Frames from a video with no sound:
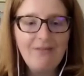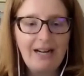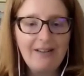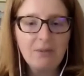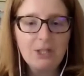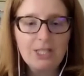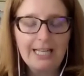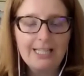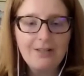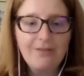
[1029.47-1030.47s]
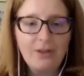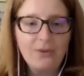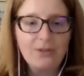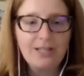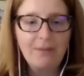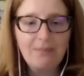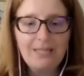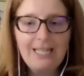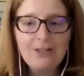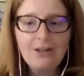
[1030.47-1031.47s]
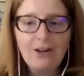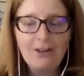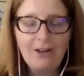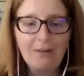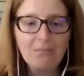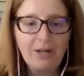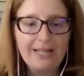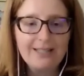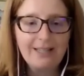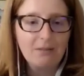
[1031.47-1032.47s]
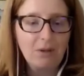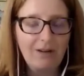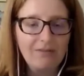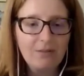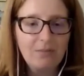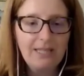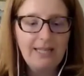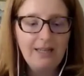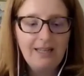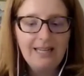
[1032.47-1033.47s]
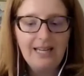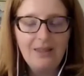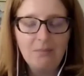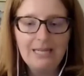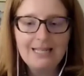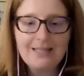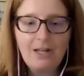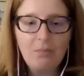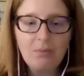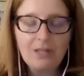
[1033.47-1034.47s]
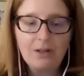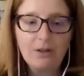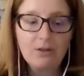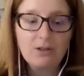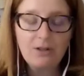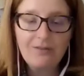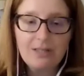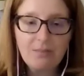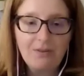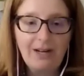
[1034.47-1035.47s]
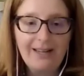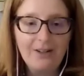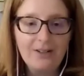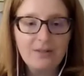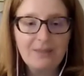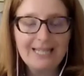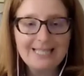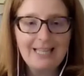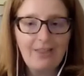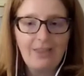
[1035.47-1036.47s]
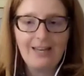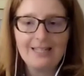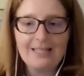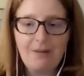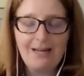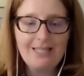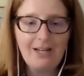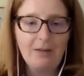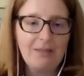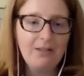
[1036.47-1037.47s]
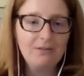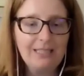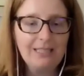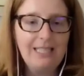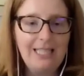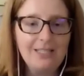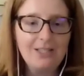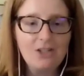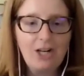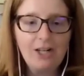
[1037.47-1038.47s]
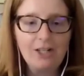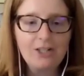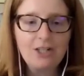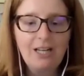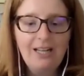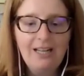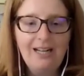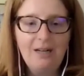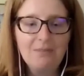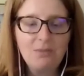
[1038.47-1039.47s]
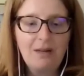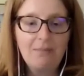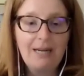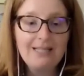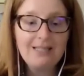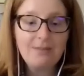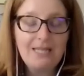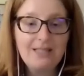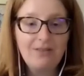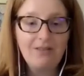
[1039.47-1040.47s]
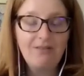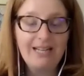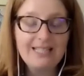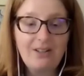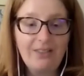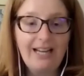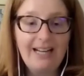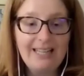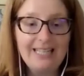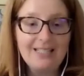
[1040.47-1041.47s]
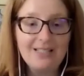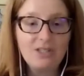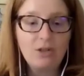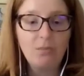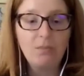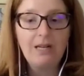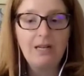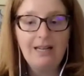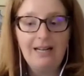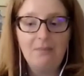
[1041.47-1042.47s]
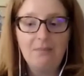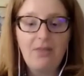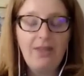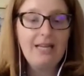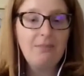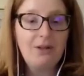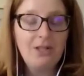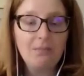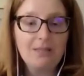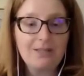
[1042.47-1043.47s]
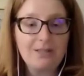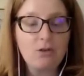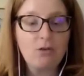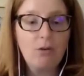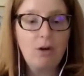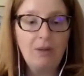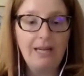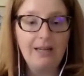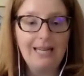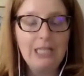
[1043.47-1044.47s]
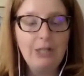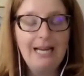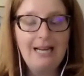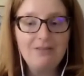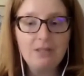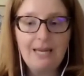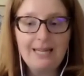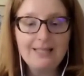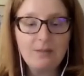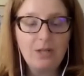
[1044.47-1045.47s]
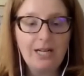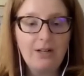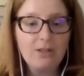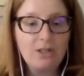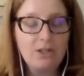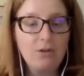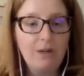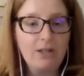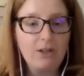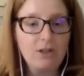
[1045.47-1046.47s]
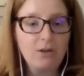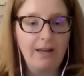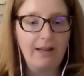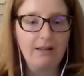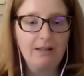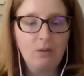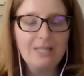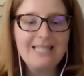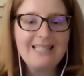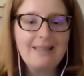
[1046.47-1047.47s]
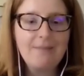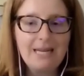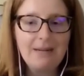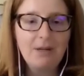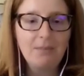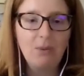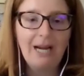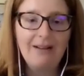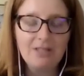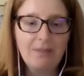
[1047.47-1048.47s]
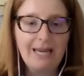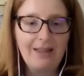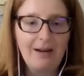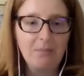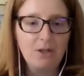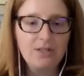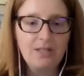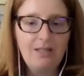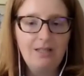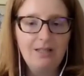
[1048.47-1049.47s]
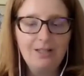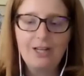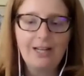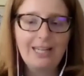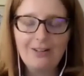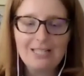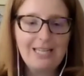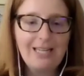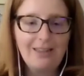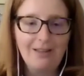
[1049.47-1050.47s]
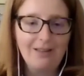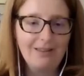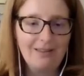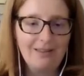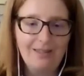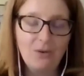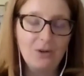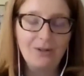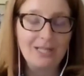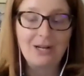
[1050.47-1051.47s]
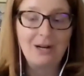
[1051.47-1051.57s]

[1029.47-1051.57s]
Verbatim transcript: 85% of those companies are not pricing profitably. And the biggest culprit are those service providers because they think it's my time. I don't really need to charge. Um, so, my best yes. piece of advice on that is to um, think about your business growing and you have to pay someone else to do what you're doing what's the minimum you have to pay that person because i guarantee the the owner is